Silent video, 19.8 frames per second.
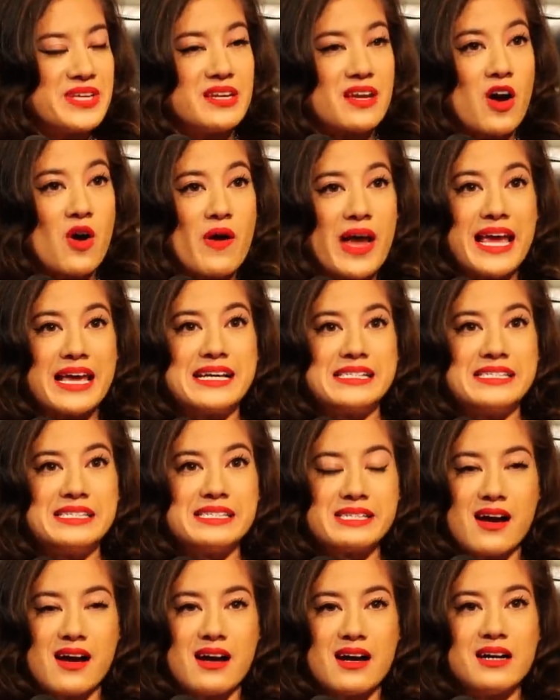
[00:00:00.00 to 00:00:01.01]
You know,
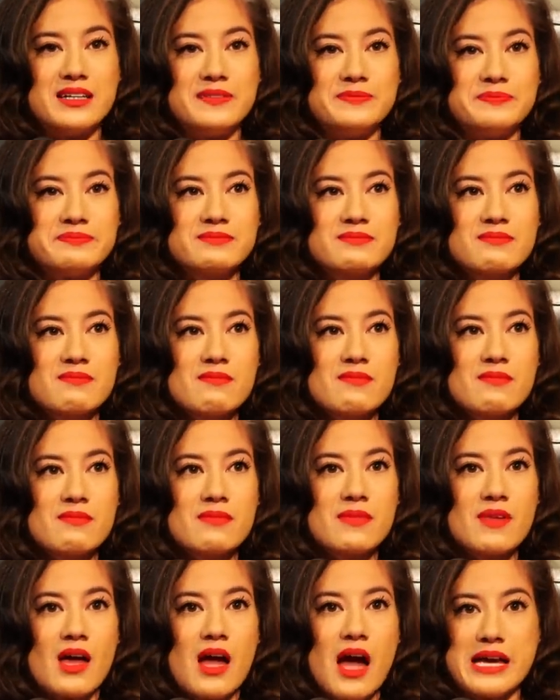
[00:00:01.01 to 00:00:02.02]
and um,
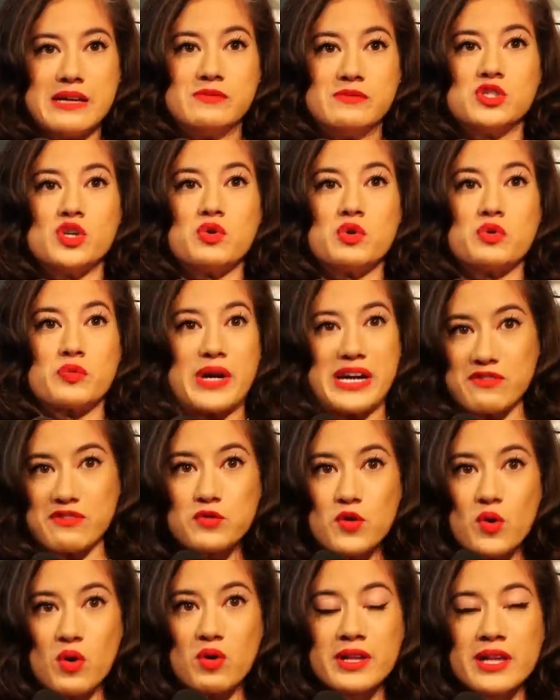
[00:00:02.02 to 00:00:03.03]
I am so
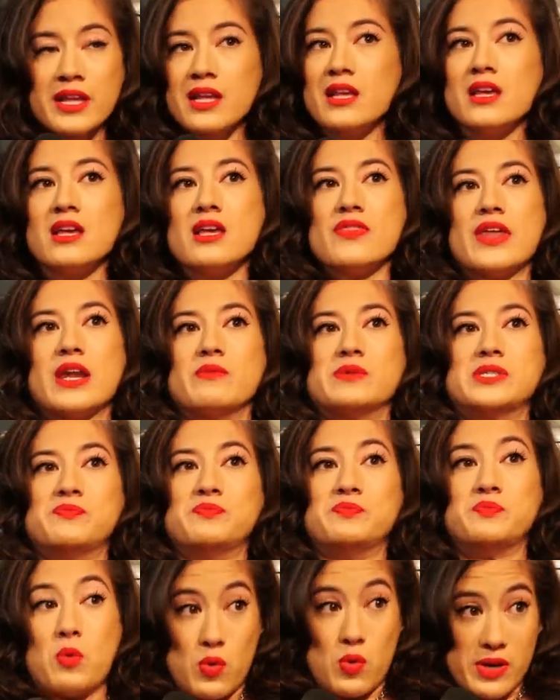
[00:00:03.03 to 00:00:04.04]
grateful that I
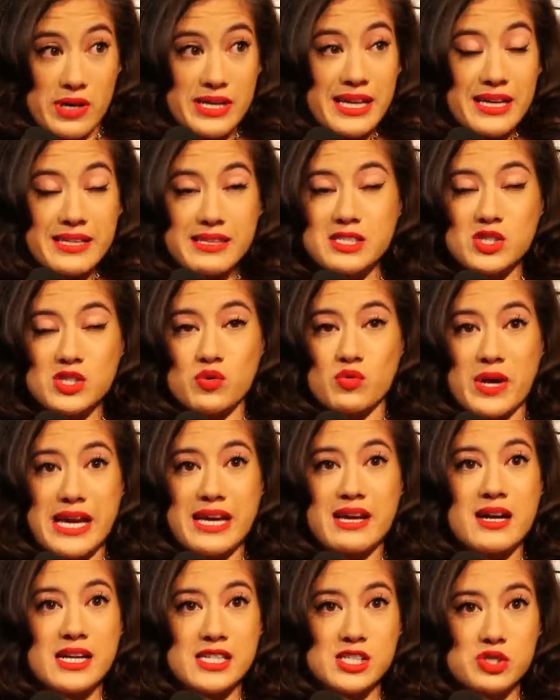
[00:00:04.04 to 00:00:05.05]
was born in this
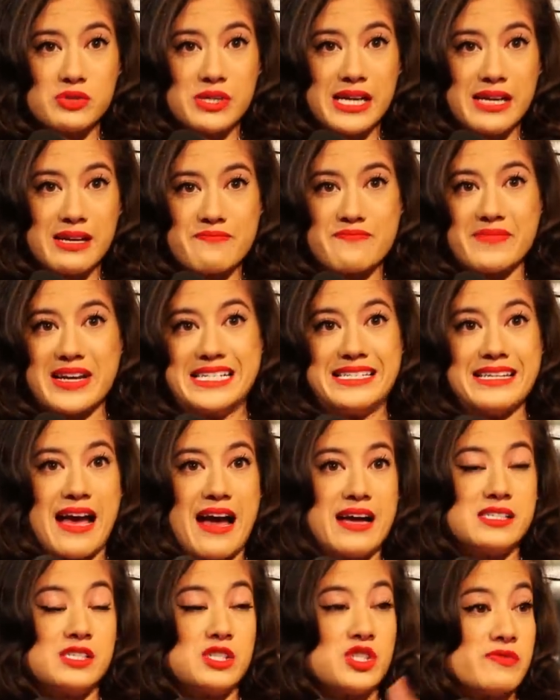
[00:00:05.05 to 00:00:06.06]
great country. My
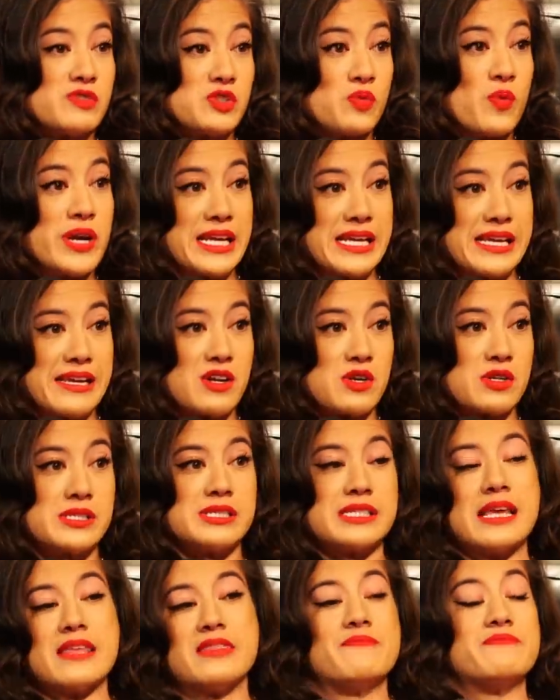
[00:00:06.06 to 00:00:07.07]
dad served 20
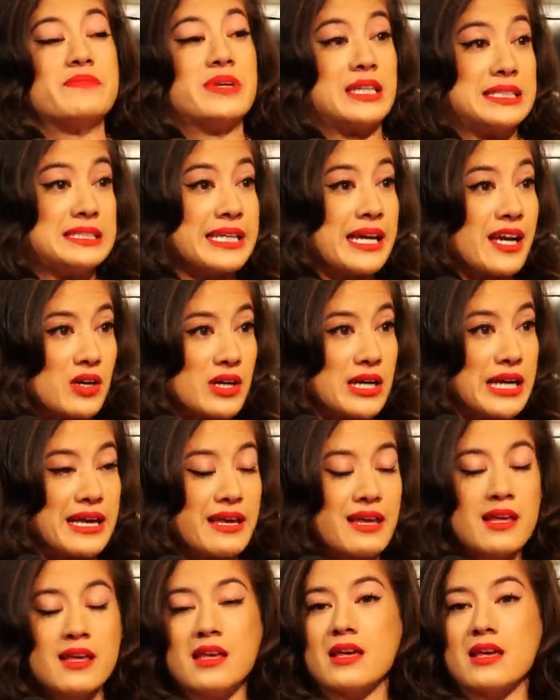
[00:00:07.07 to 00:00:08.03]
years in the military.